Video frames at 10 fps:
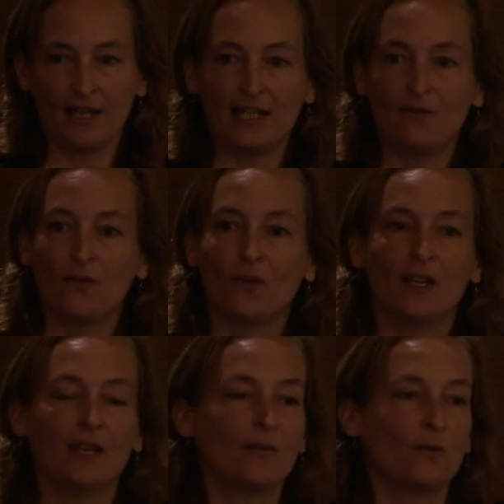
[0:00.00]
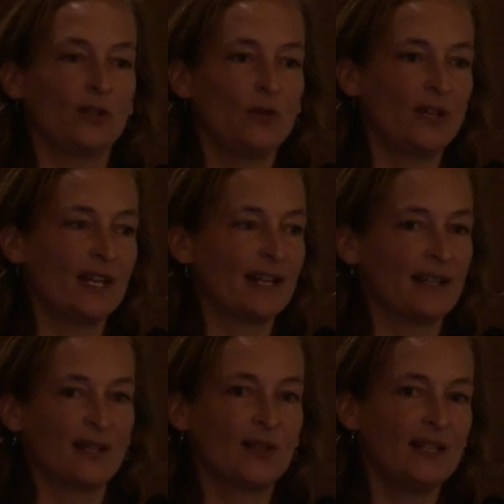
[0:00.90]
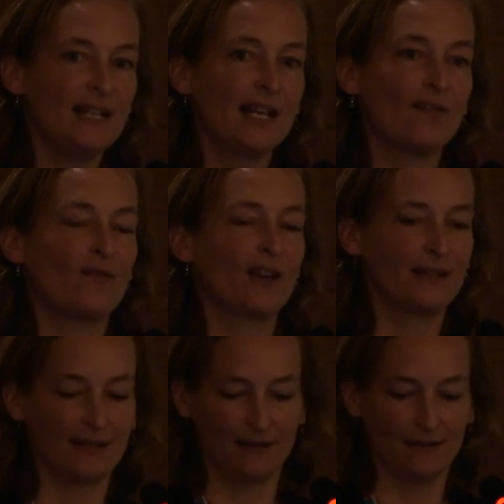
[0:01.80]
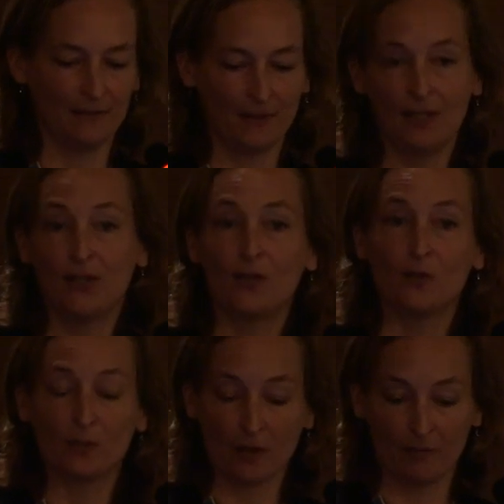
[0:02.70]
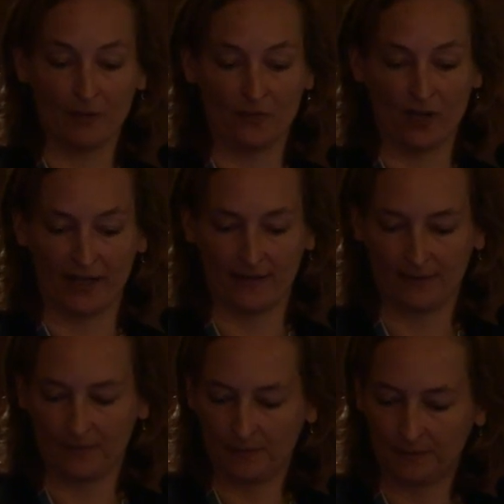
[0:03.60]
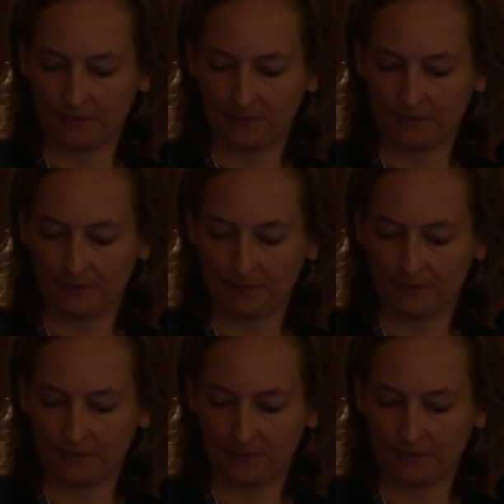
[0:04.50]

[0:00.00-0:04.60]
And if you think we're looking at a stealing effect here, you're probably right.